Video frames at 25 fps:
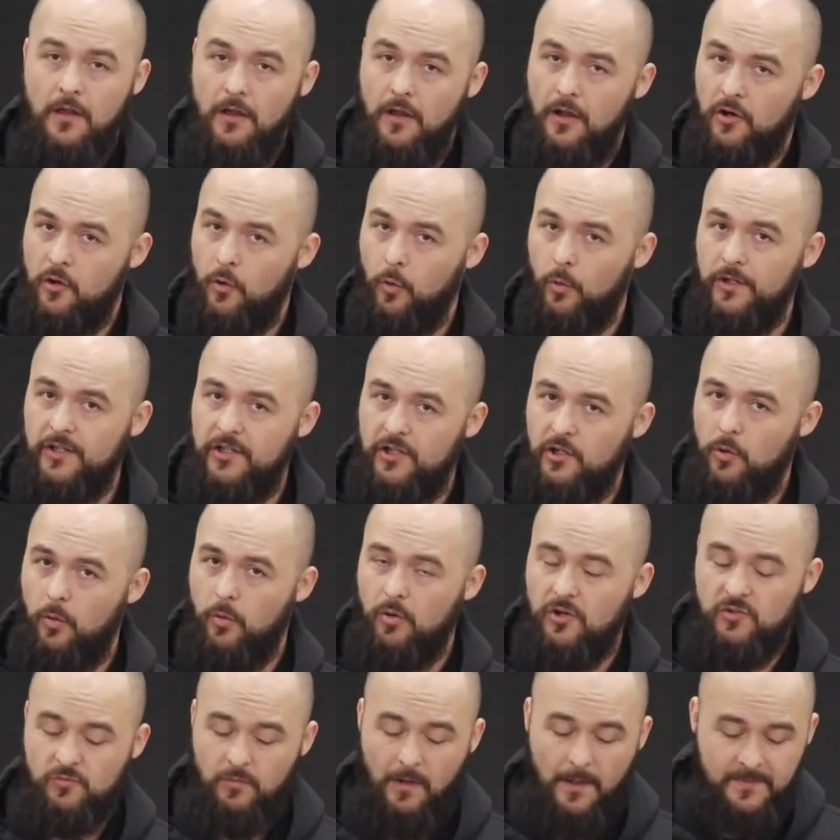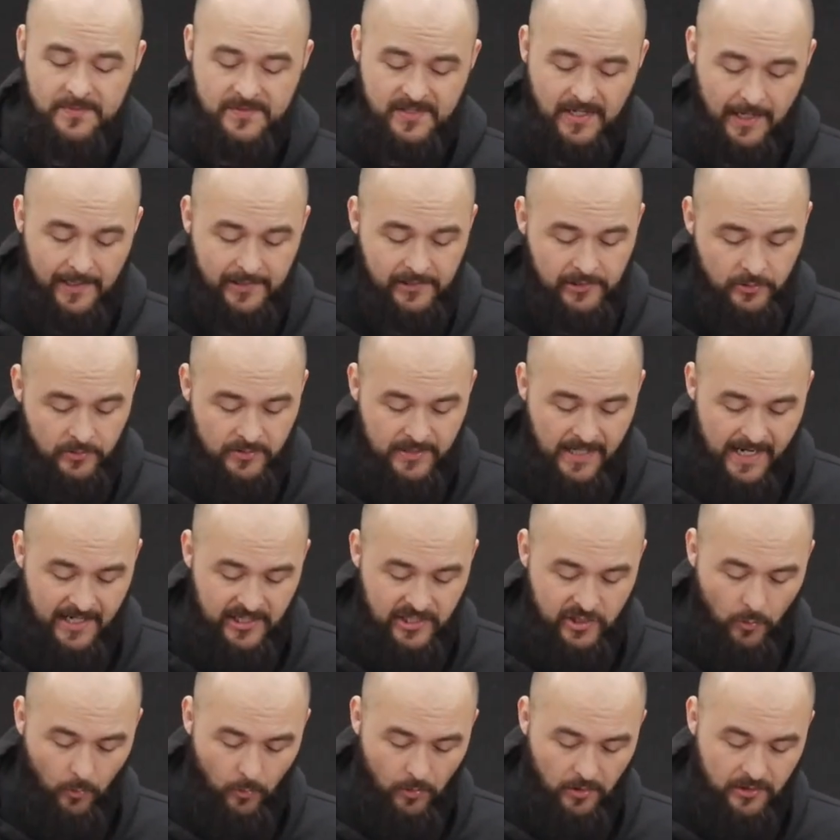According to Core's website, you
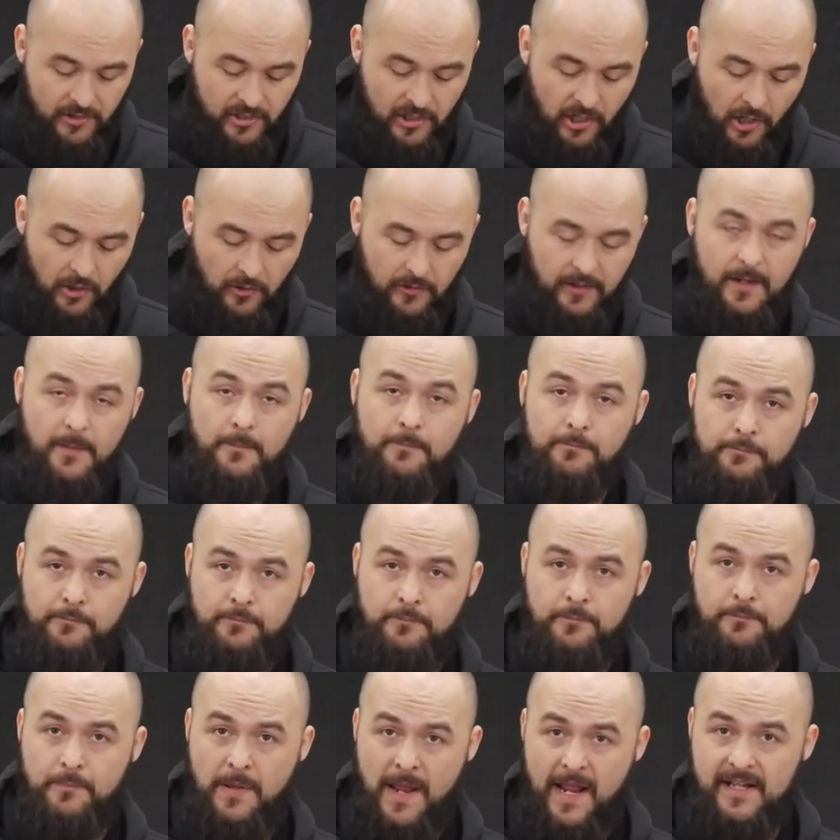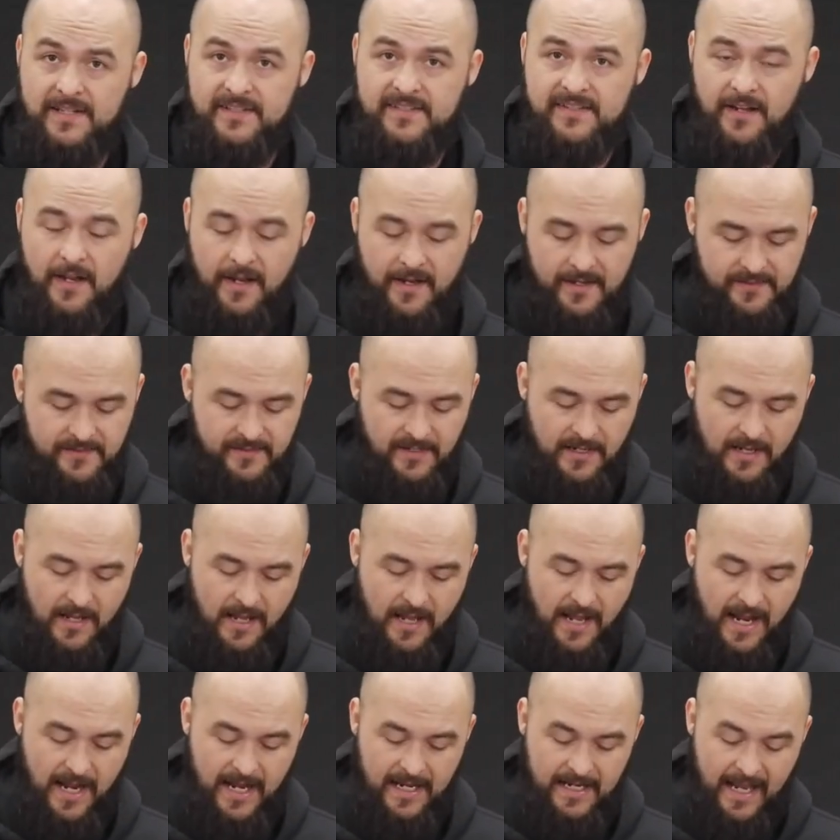take your current pant size
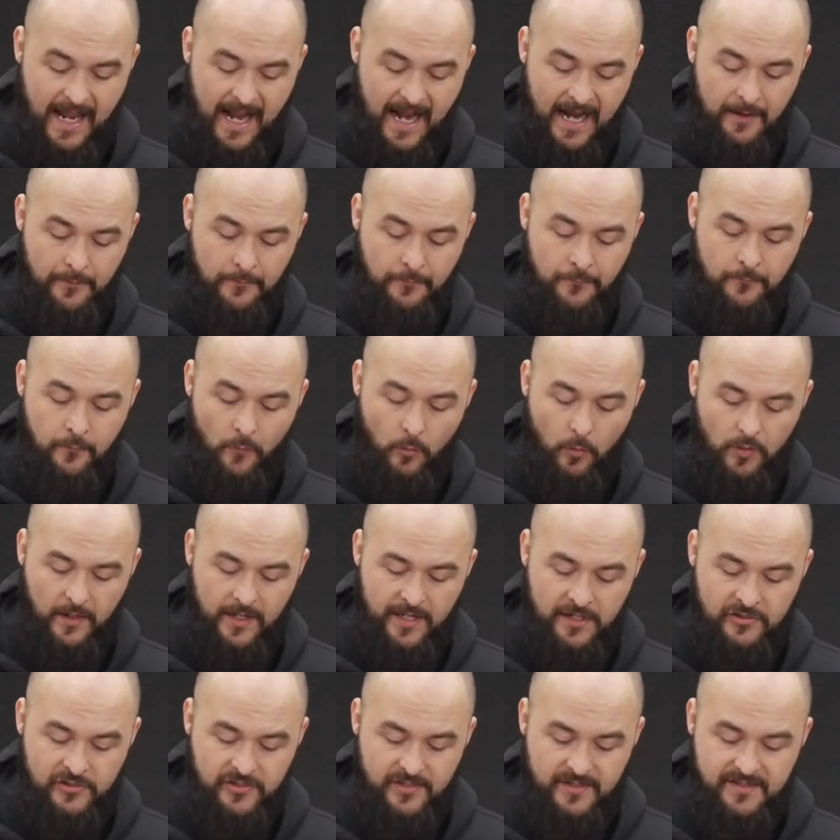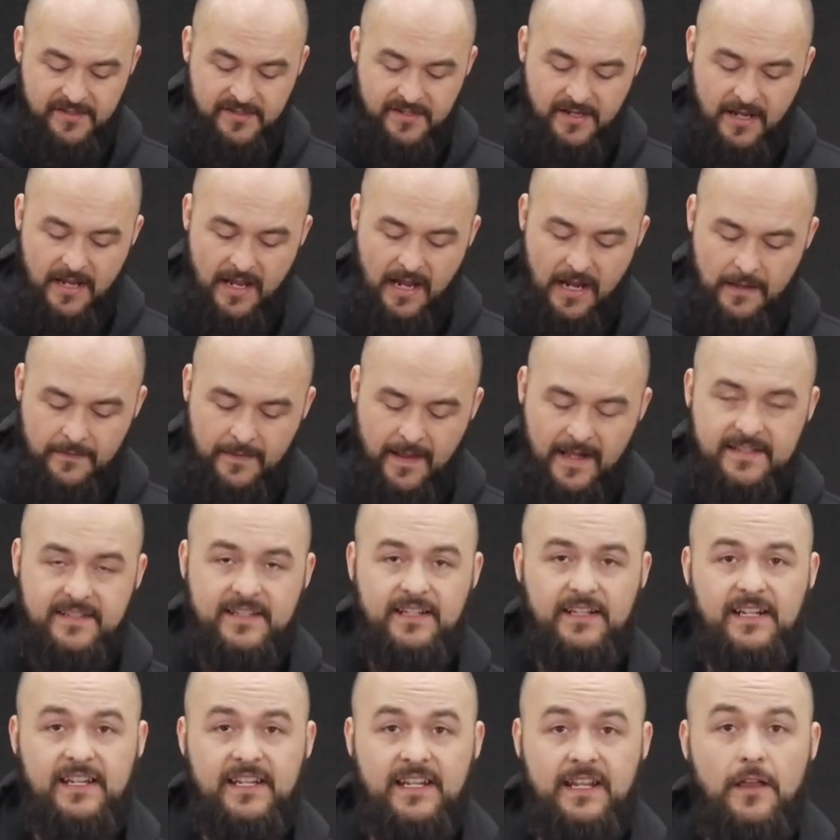and add 4 inches, and that's
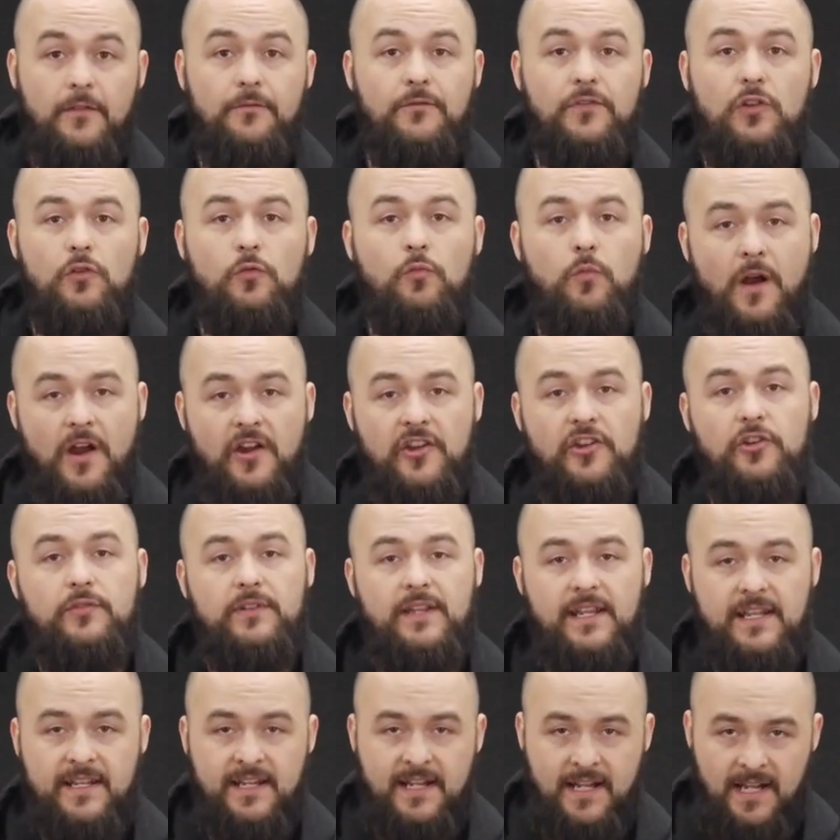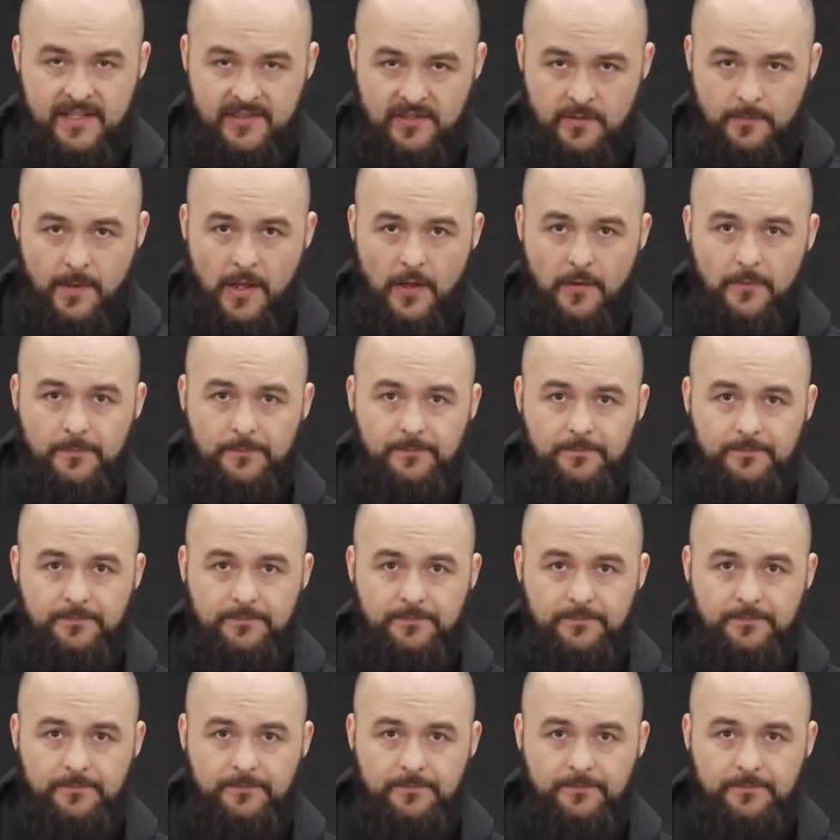gonna give you where you need to cut the belt.